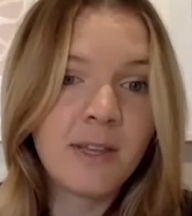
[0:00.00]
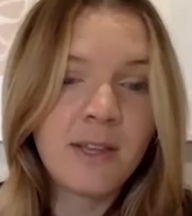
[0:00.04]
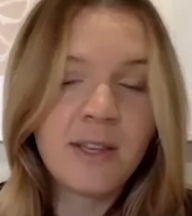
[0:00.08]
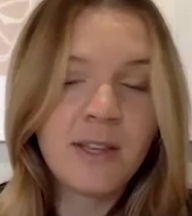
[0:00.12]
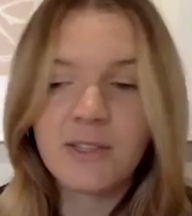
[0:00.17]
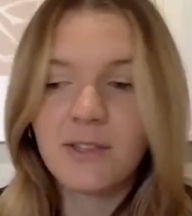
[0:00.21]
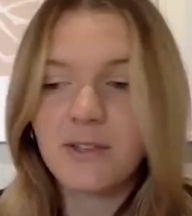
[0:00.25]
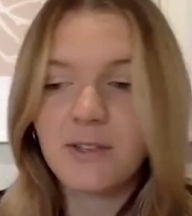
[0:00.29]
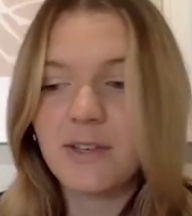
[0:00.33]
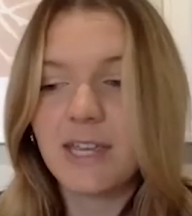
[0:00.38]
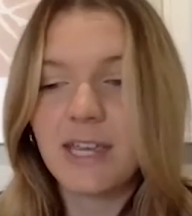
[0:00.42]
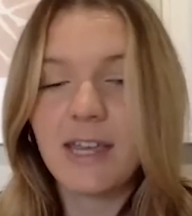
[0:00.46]

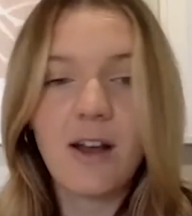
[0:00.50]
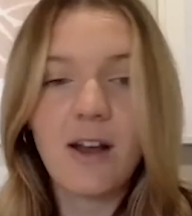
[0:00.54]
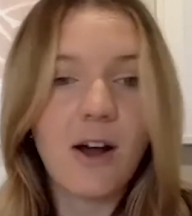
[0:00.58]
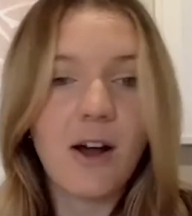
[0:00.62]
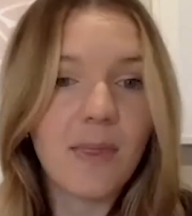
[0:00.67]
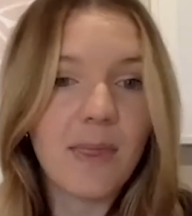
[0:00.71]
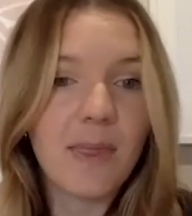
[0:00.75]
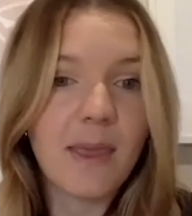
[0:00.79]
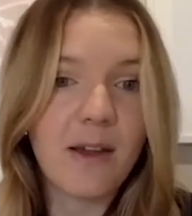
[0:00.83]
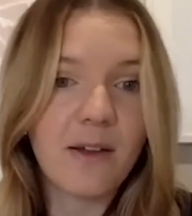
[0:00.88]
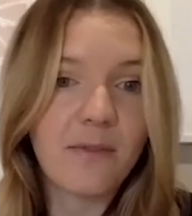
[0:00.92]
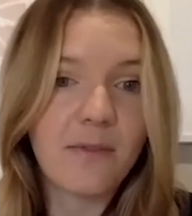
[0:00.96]
So get on
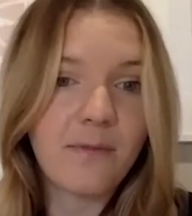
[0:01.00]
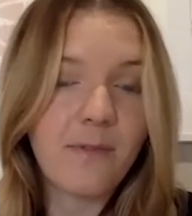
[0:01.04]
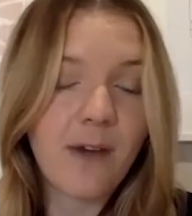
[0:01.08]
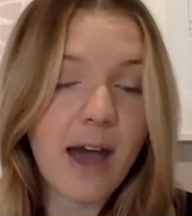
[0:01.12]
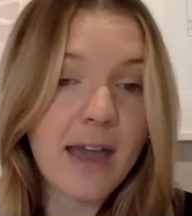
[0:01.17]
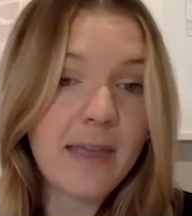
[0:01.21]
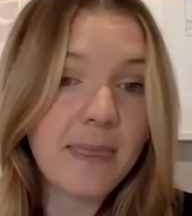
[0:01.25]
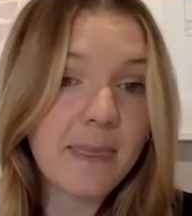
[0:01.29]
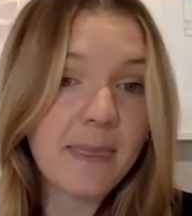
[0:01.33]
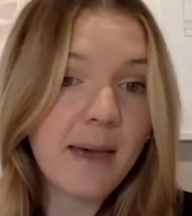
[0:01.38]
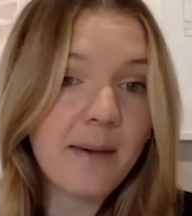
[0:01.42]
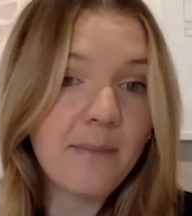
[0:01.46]
there,
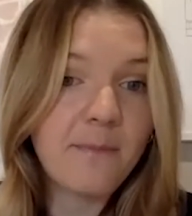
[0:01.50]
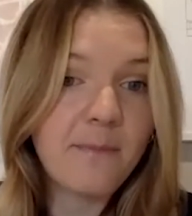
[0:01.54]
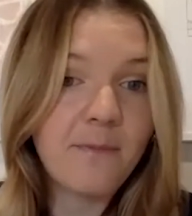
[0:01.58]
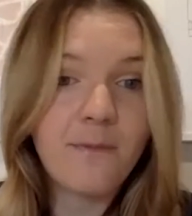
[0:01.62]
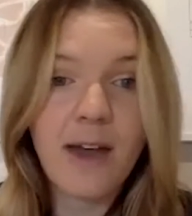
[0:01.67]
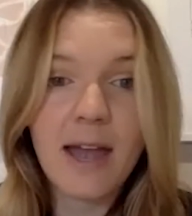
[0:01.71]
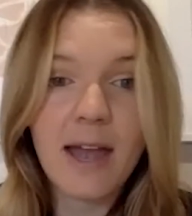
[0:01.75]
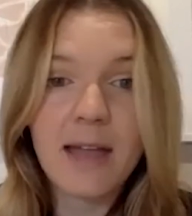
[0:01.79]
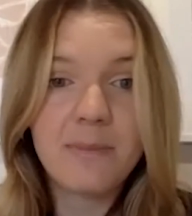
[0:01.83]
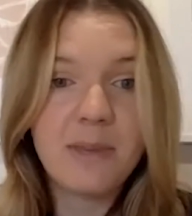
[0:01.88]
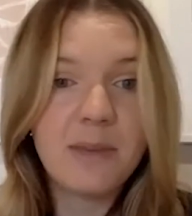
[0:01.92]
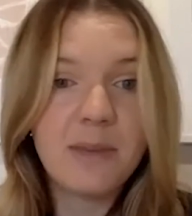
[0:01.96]
find them,
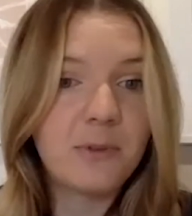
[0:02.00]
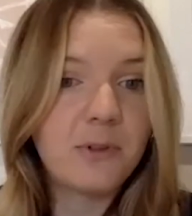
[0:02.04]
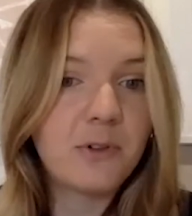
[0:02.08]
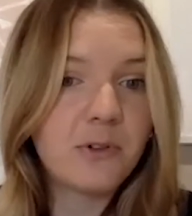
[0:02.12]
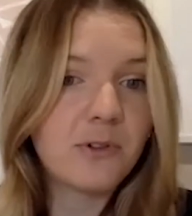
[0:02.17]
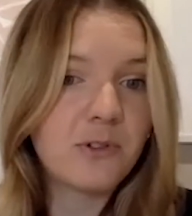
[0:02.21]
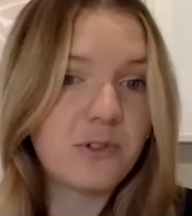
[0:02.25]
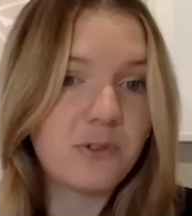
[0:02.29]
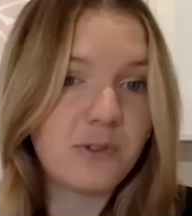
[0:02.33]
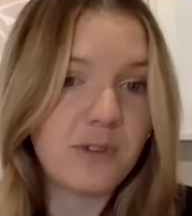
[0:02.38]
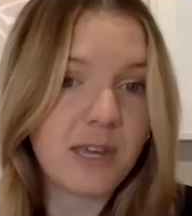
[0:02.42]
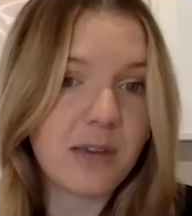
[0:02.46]
find people who are
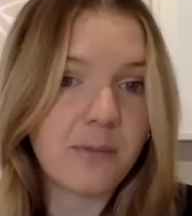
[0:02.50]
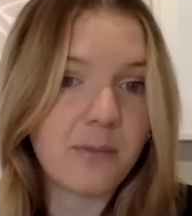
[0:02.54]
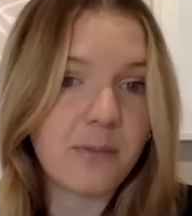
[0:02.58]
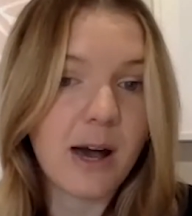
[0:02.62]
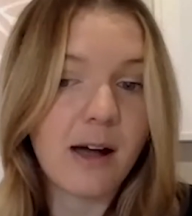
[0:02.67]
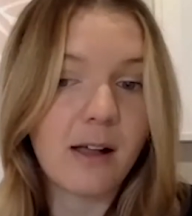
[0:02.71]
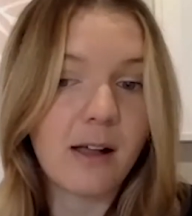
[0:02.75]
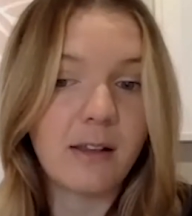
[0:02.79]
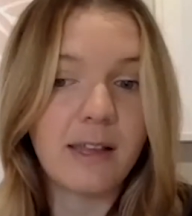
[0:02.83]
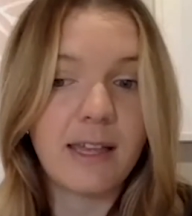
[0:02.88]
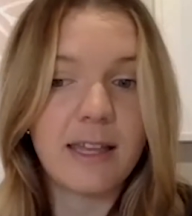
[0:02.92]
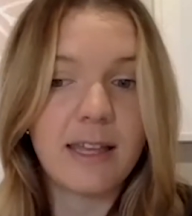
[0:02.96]
doing it
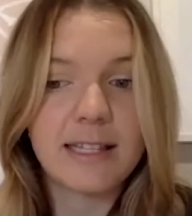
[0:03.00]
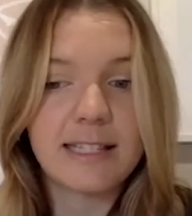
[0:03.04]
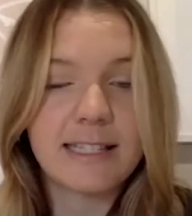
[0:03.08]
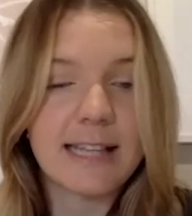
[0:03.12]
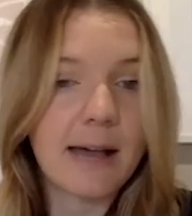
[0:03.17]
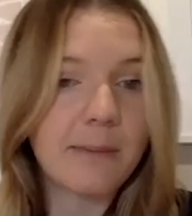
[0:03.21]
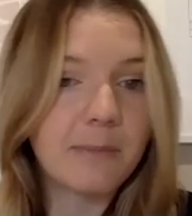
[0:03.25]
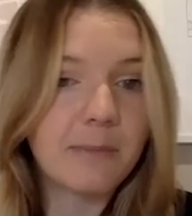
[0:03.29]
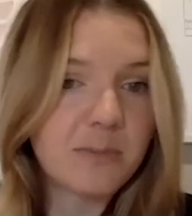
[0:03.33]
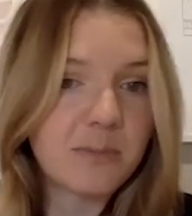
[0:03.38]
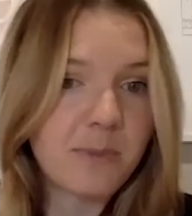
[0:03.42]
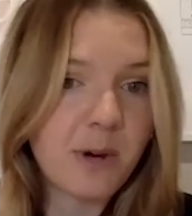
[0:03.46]
well, and
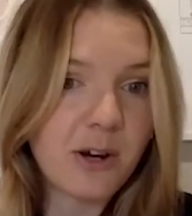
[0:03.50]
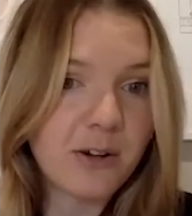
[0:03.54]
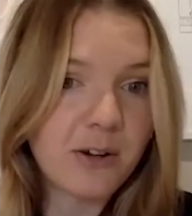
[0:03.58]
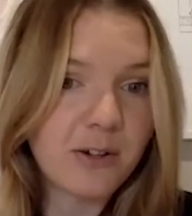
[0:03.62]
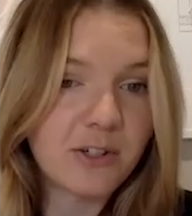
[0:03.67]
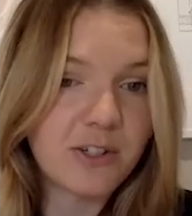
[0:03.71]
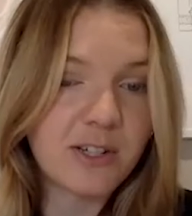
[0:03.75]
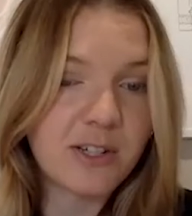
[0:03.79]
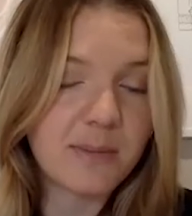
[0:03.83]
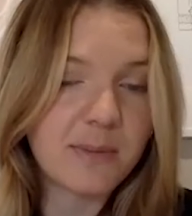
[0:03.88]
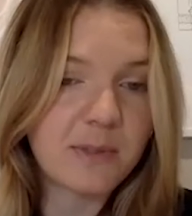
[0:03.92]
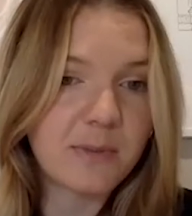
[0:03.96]
establish
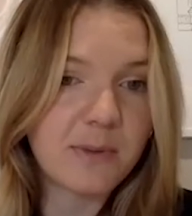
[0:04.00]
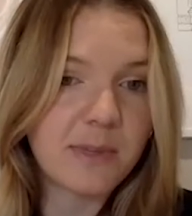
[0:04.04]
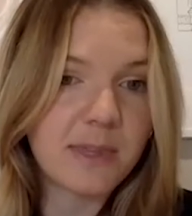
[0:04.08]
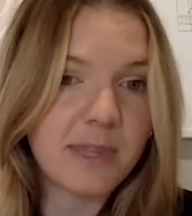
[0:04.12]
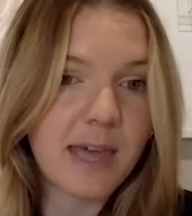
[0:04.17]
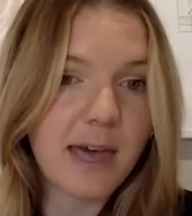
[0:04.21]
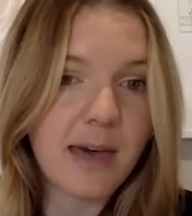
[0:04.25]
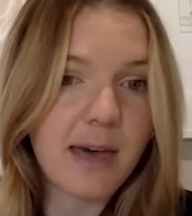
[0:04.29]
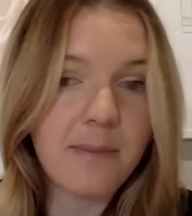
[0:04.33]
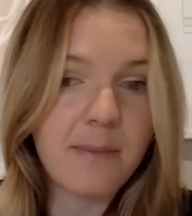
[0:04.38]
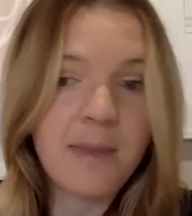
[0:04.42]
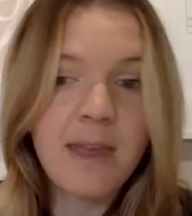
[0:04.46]
partnerships with
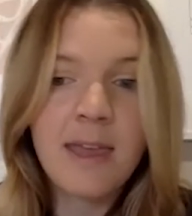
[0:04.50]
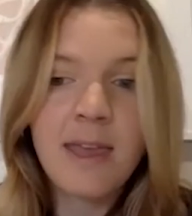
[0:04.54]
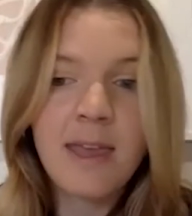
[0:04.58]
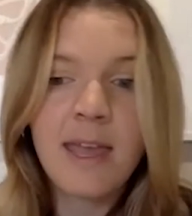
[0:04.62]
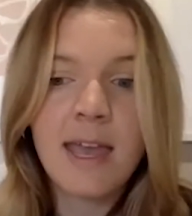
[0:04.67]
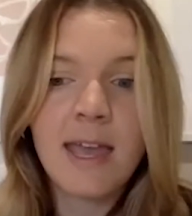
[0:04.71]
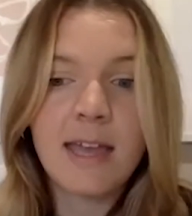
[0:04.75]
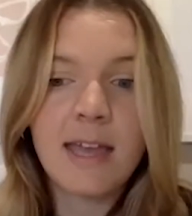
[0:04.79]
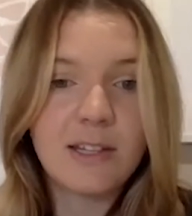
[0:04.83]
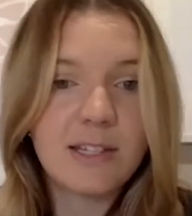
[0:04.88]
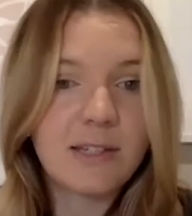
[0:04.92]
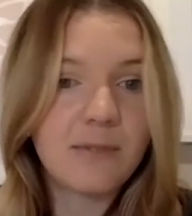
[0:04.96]
them
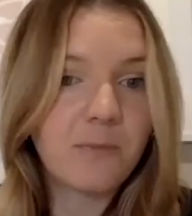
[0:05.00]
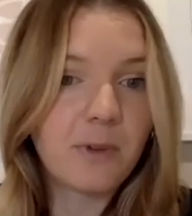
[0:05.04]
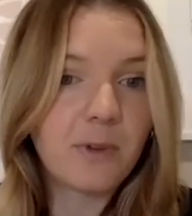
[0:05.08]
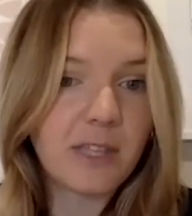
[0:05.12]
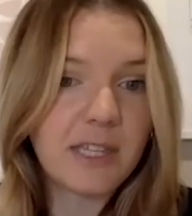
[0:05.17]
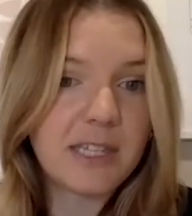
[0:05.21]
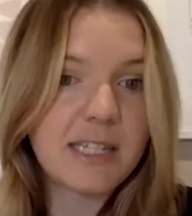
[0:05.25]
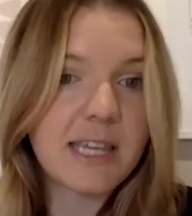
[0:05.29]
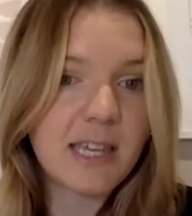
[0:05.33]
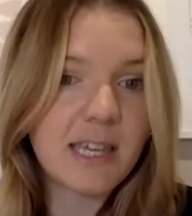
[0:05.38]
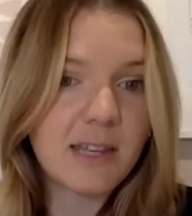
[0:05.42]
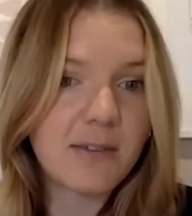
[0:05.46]
and really
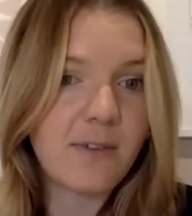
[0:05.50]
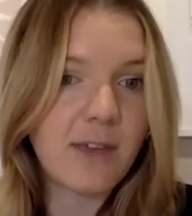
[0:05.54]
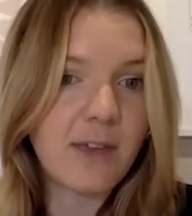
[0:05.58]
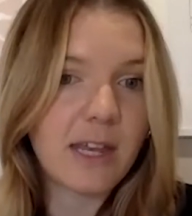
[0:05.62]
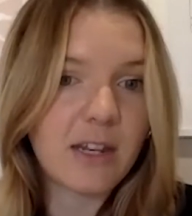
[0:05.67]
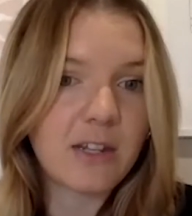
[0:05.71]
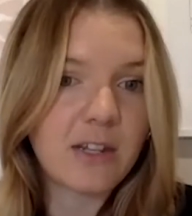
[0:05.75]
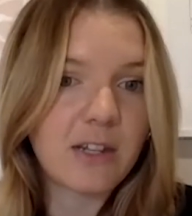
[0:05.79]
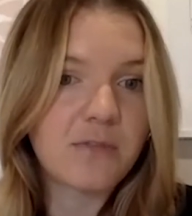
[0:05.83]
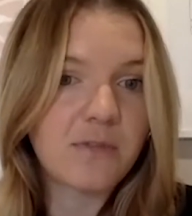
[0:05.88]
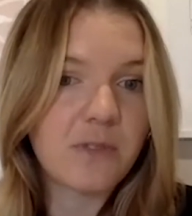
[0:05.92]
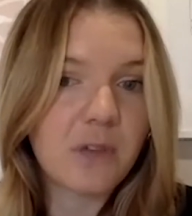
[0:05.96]
take
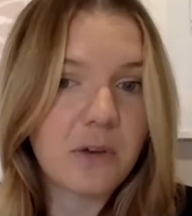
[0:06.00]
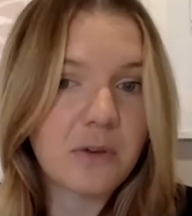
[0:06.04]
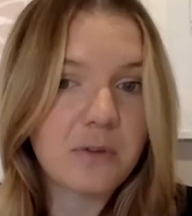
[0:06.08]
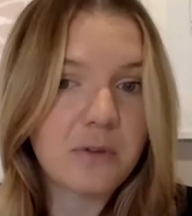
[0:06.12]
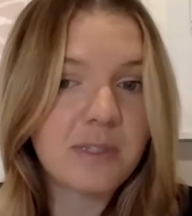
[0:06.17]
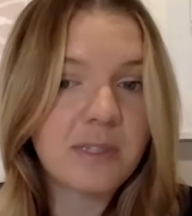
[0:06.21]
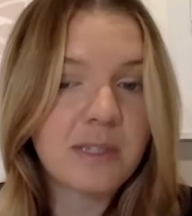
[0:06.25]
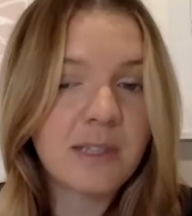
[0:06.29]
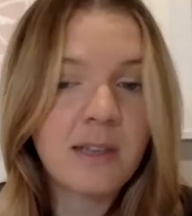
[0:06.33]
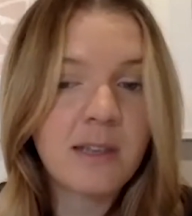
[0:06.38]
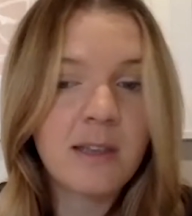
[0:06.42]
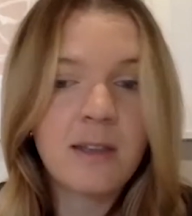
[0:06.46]
advantage of
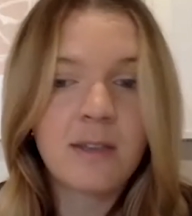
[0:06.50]
those.